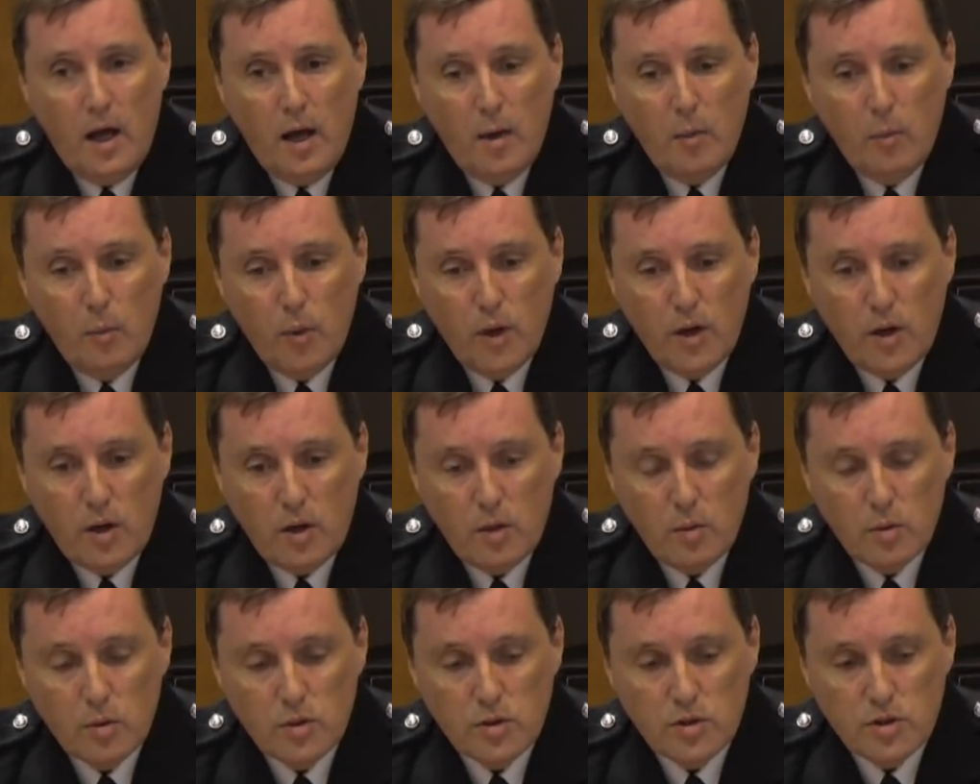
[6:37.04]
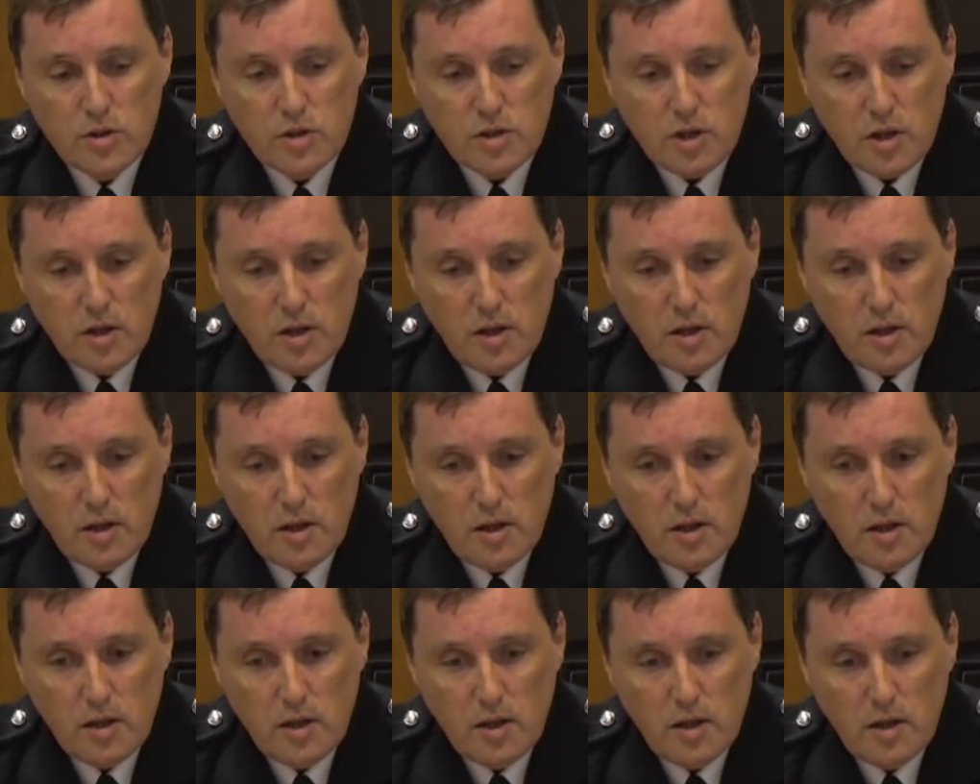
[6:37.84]
When I was
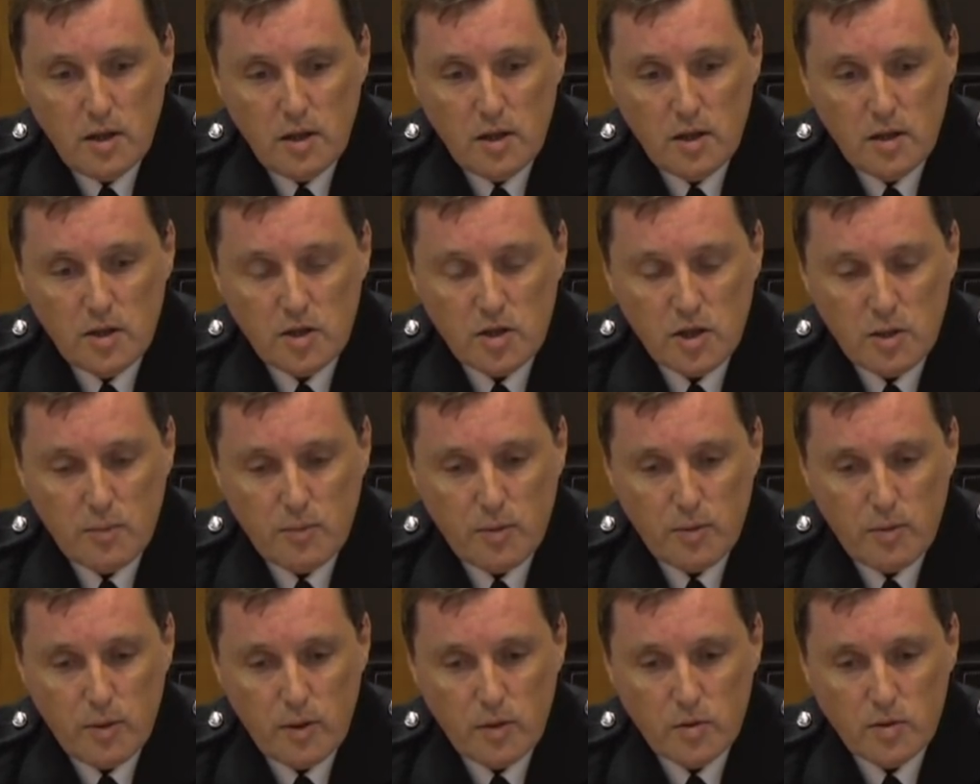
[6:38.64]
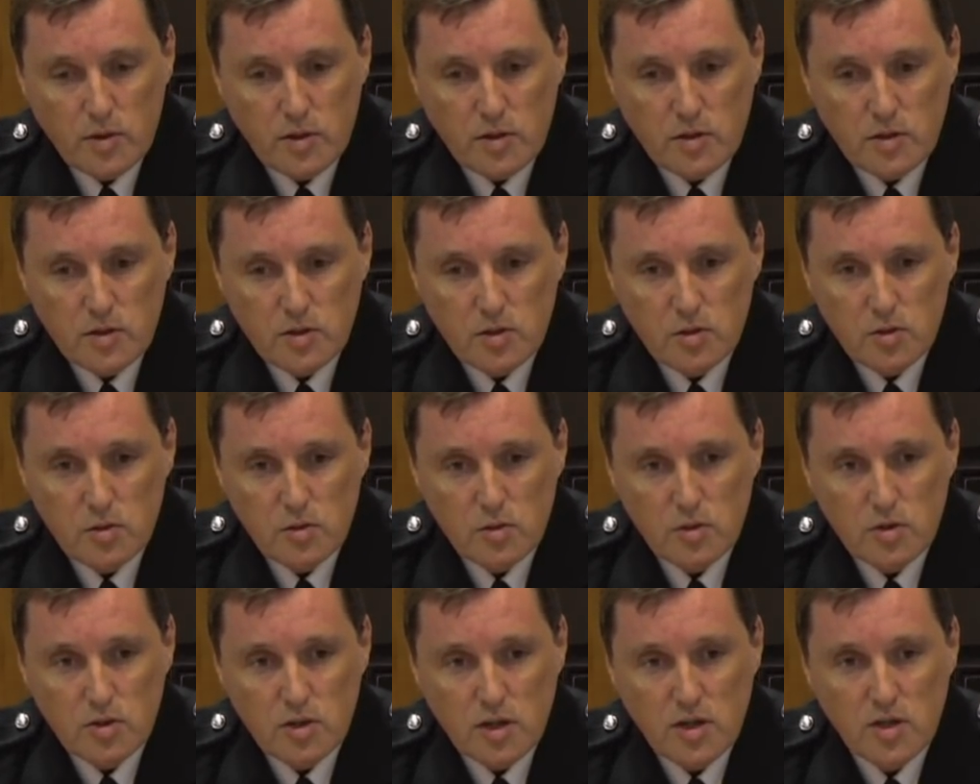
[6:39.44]
initially promoted
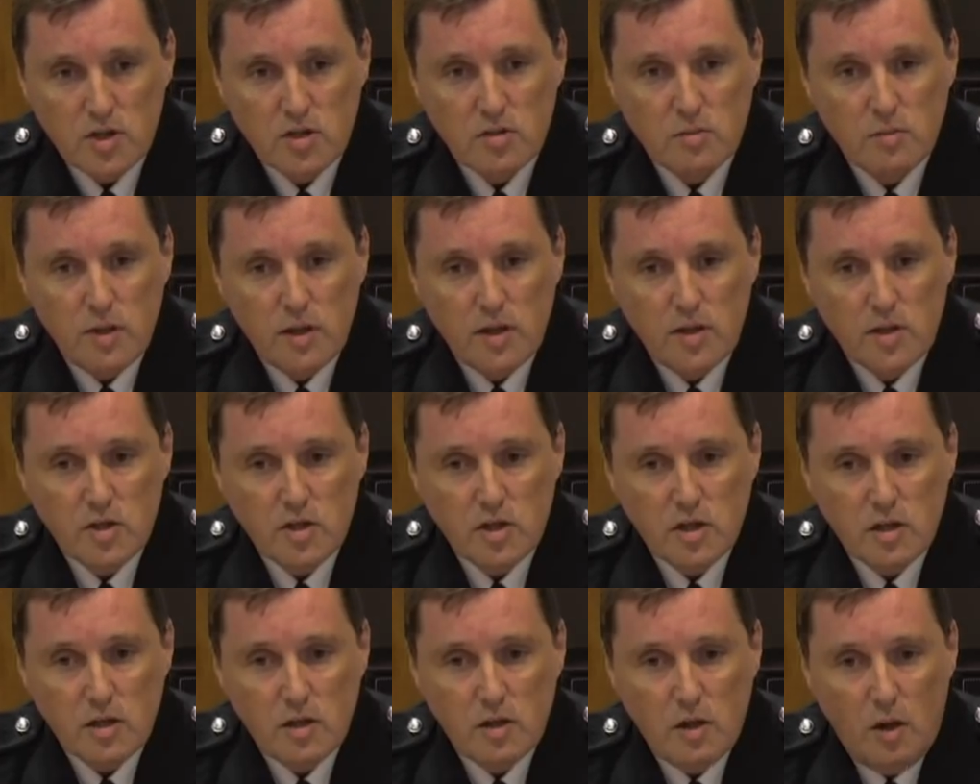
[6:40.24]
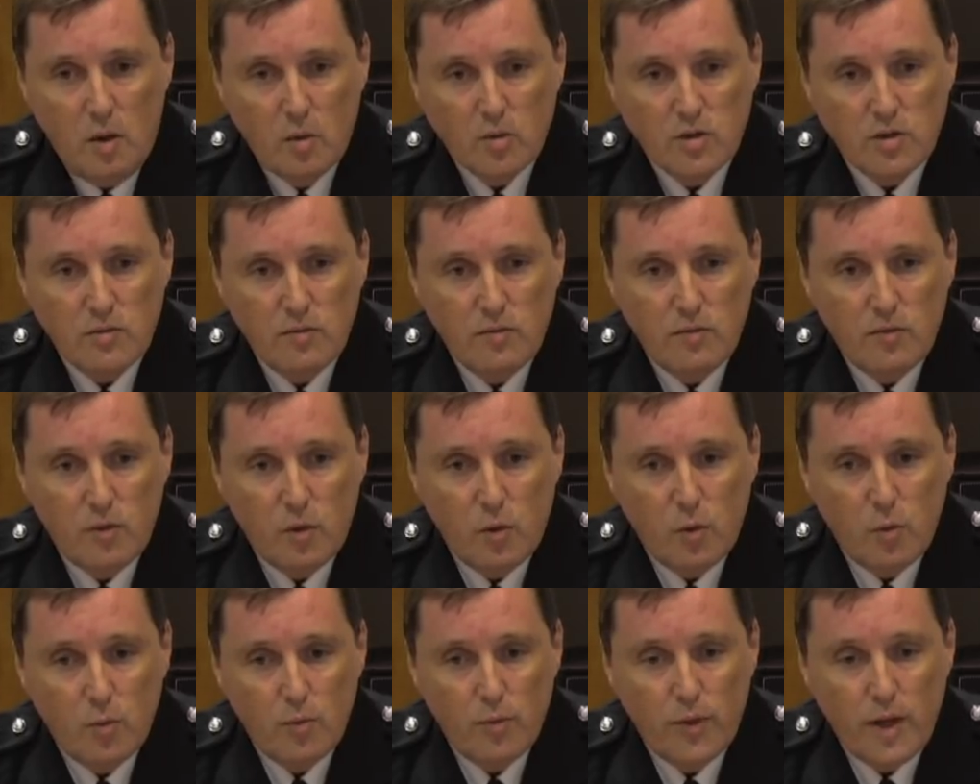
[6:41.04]
to station manager, I was
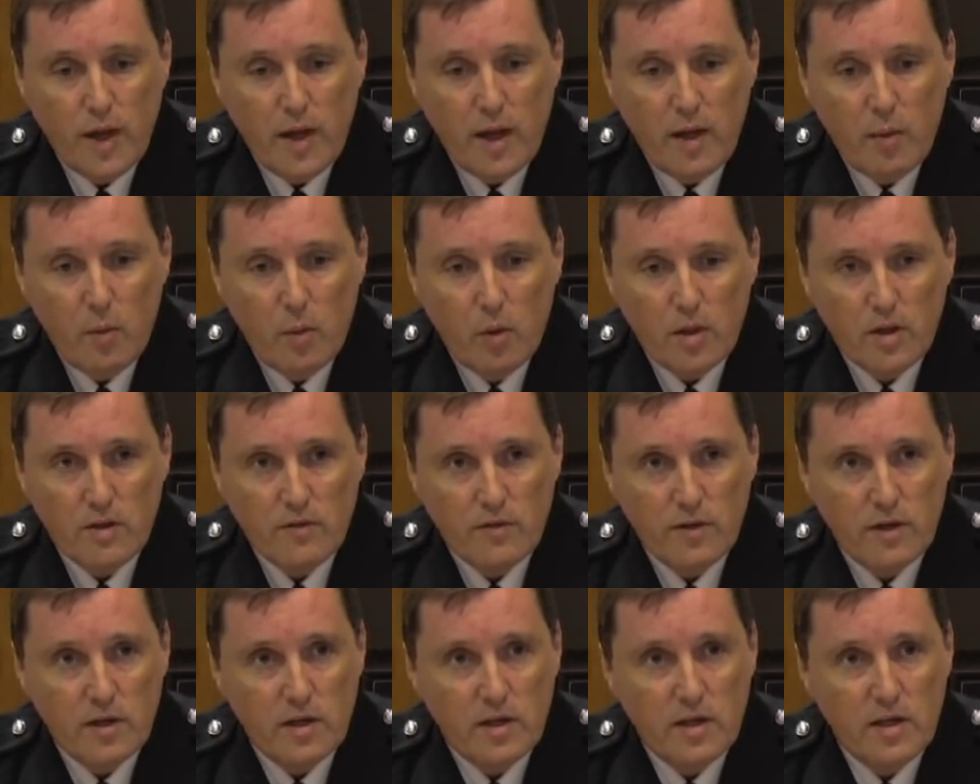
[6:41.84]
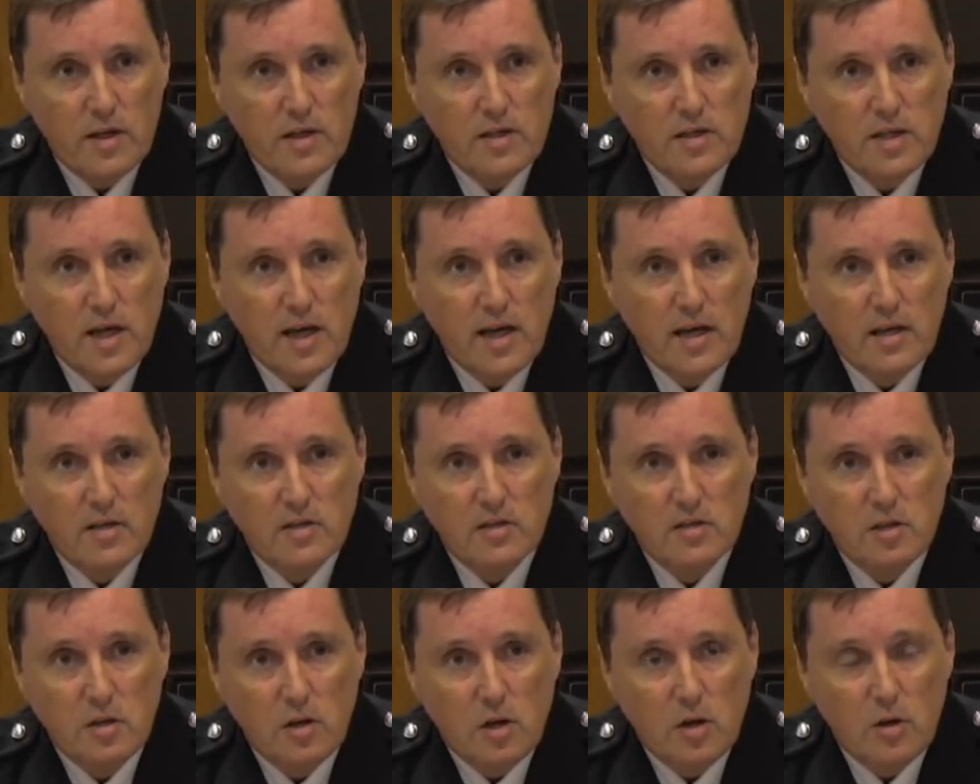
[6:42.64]
informed that one of the
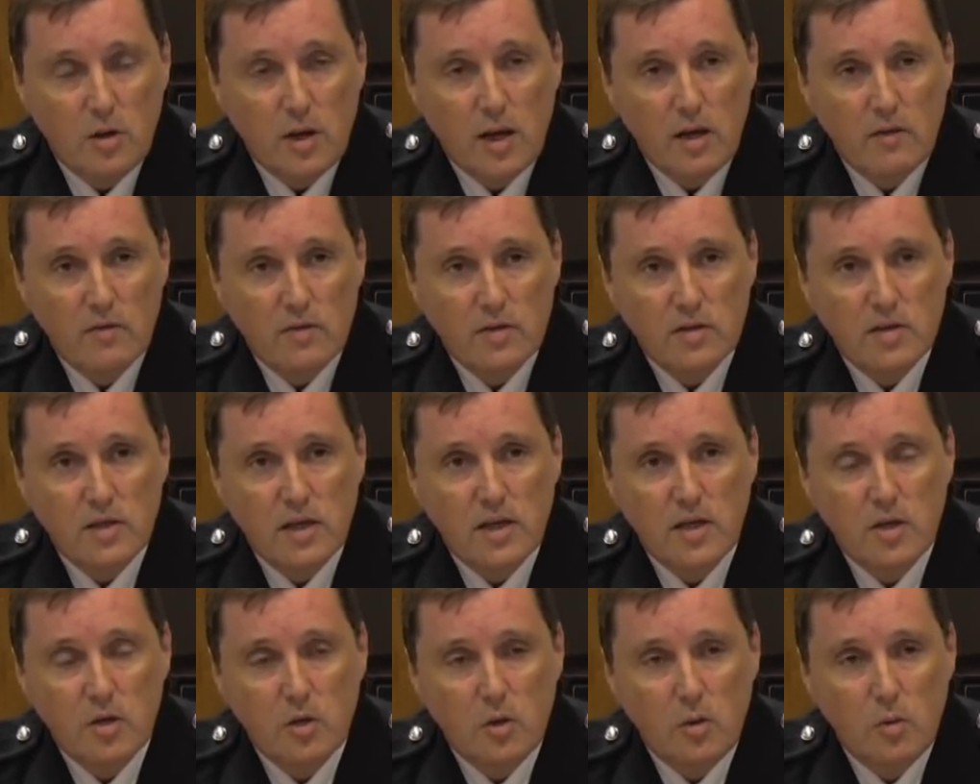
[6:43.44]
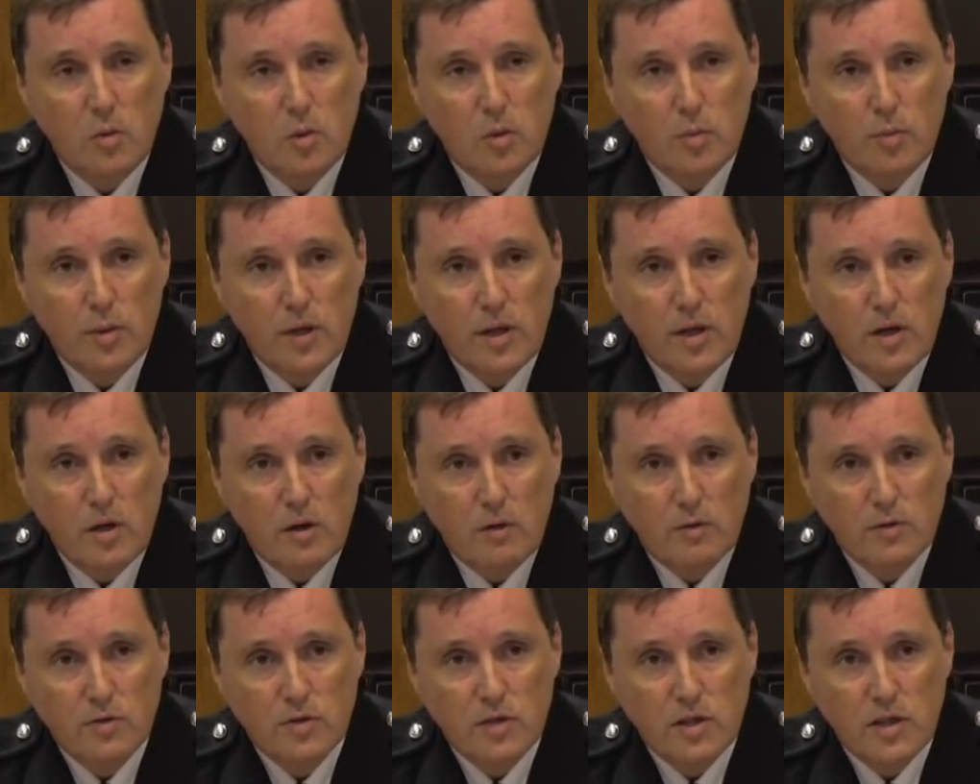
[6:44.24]
tags that I would have to take on would be
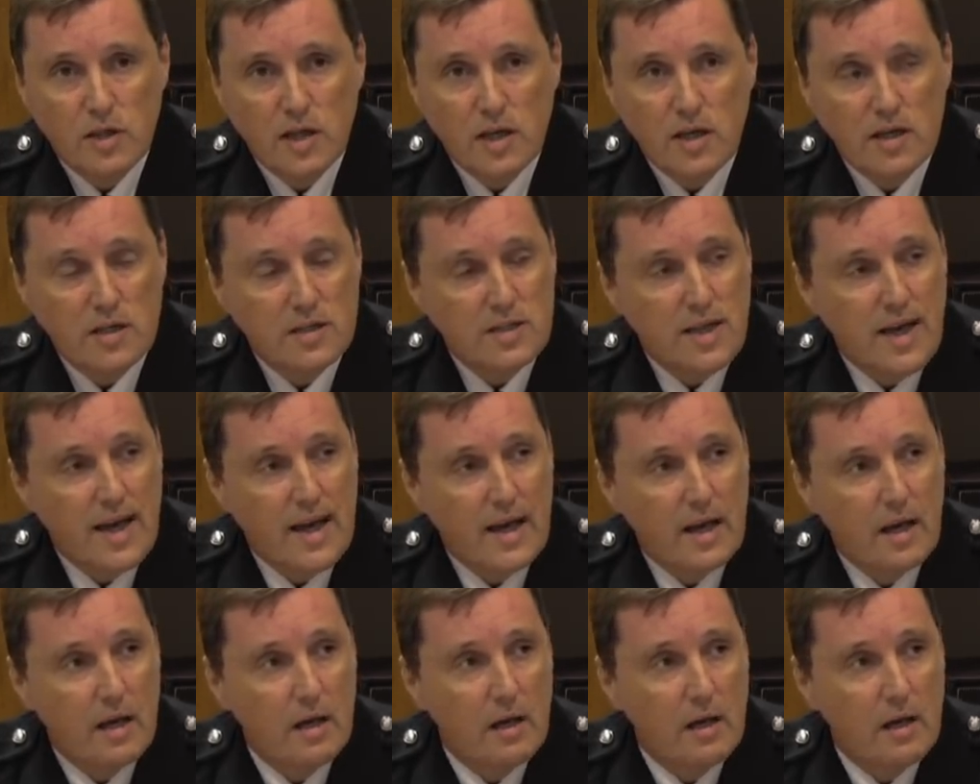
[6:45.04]
Officer of the Day tag,